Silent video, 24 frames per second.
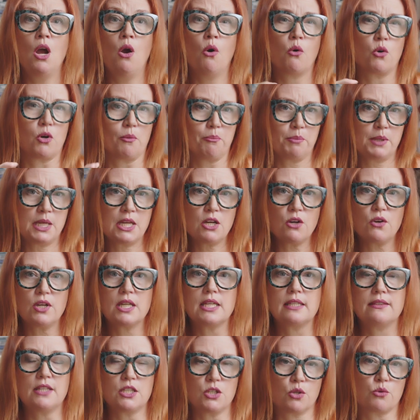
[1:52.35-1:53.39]
or a
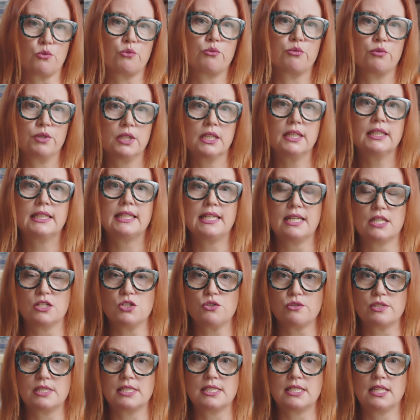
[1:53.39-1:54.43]
period that you're really
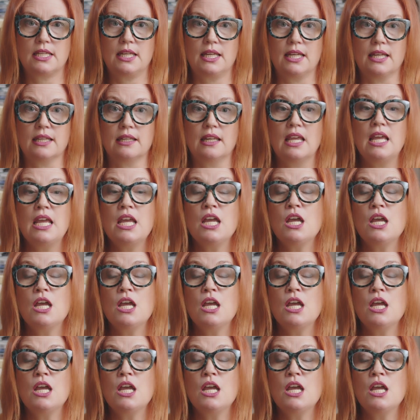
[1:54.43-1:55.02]
interested in,